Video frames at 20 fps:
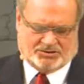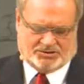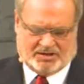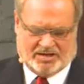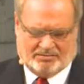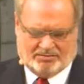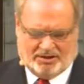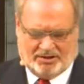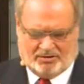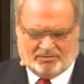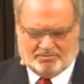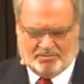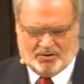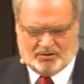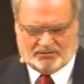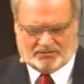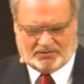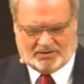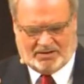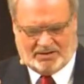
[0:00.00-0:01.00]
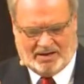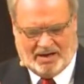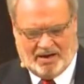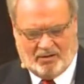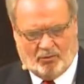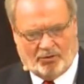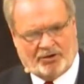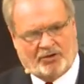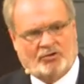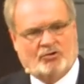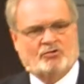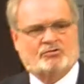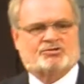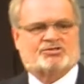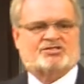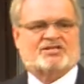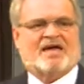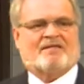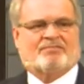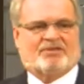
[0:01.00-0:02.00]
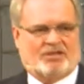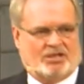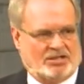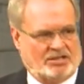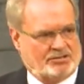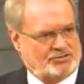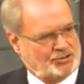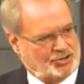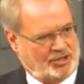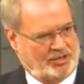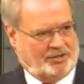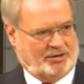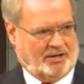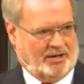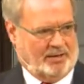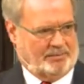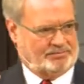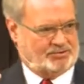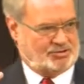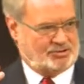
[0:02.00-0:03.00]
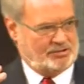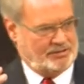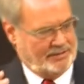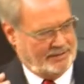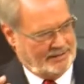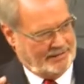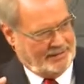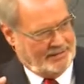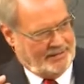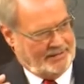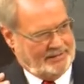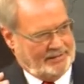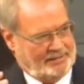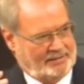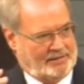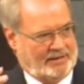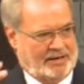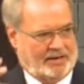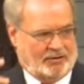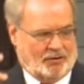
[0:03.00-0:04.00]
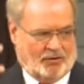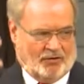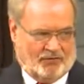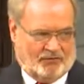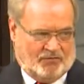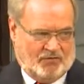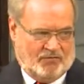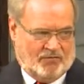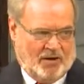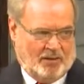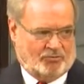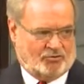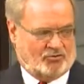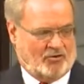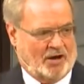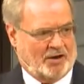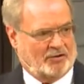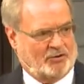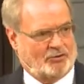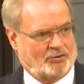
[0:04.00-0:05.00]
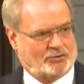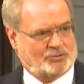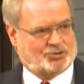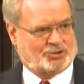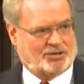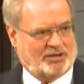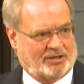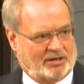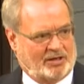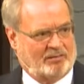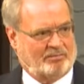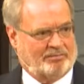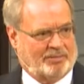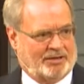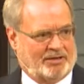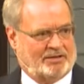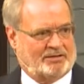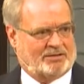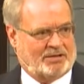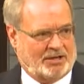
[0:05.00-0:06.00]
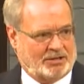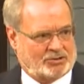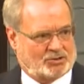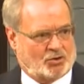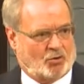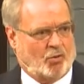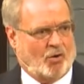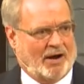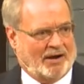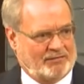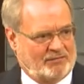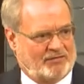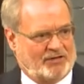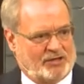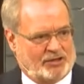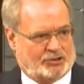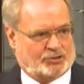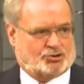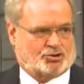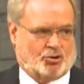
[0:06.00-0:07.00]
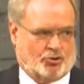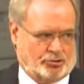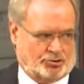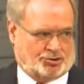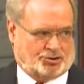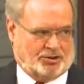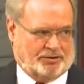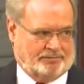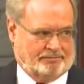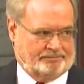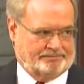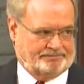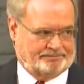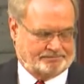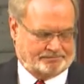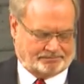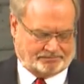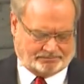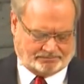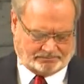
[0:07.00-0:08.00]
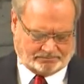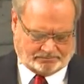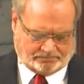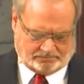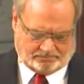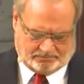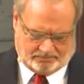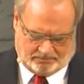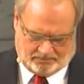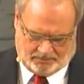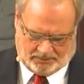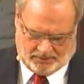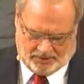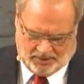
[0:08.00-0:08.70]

Sometime around my 70th birthday, I want to do 70 chin ups. Now, I don't know if you've ever tried to do a chin up, but it takes quite the exertion.